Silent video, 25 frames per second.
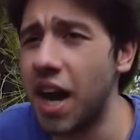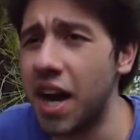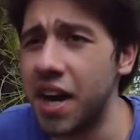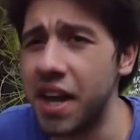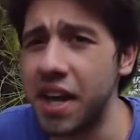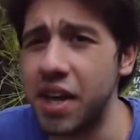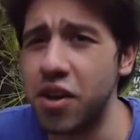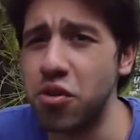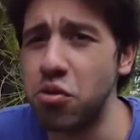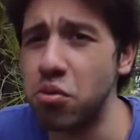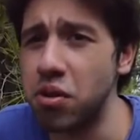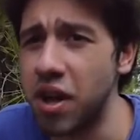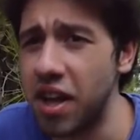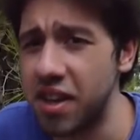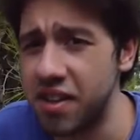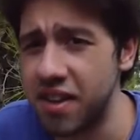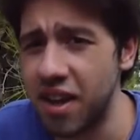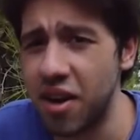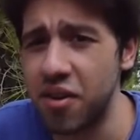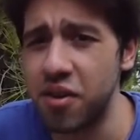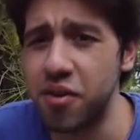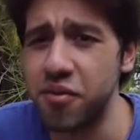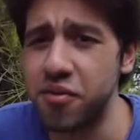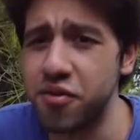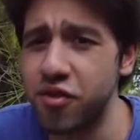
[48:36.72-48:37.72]
not a
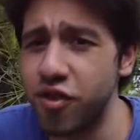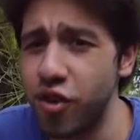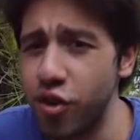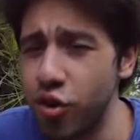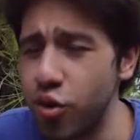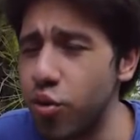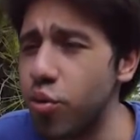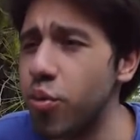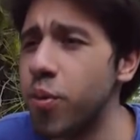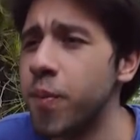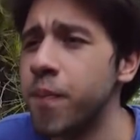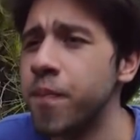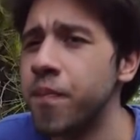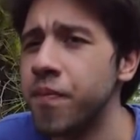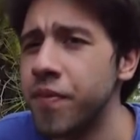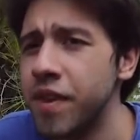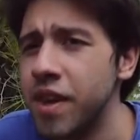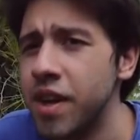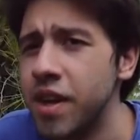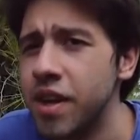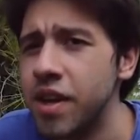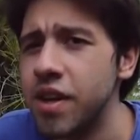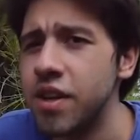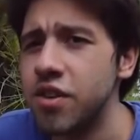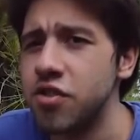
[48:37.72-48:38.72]
cooldown of 2.
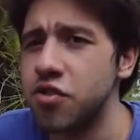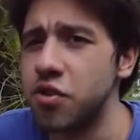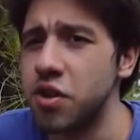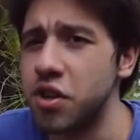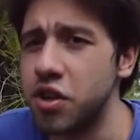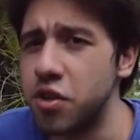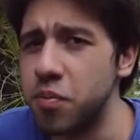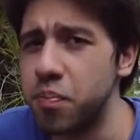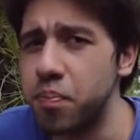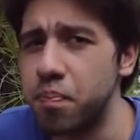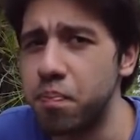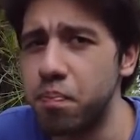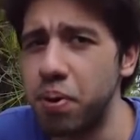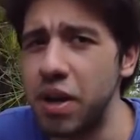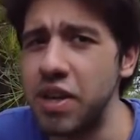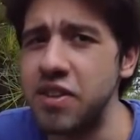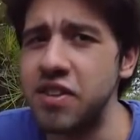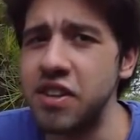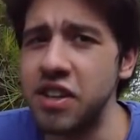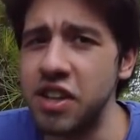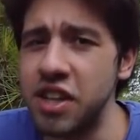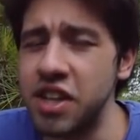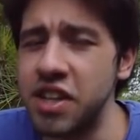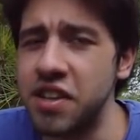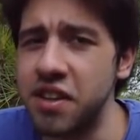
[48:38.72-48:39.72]
So it could
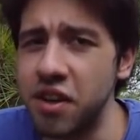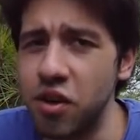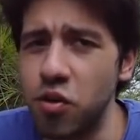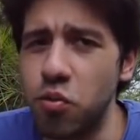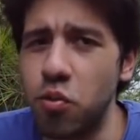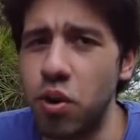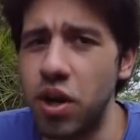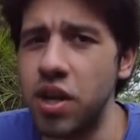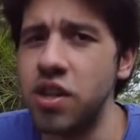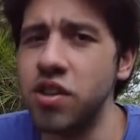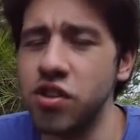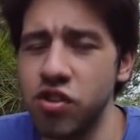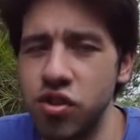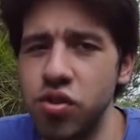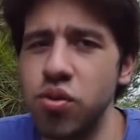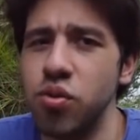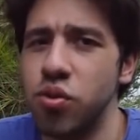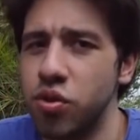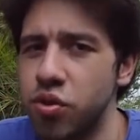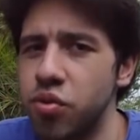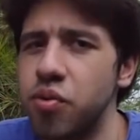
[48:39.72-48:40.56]
basically deal 1, 2,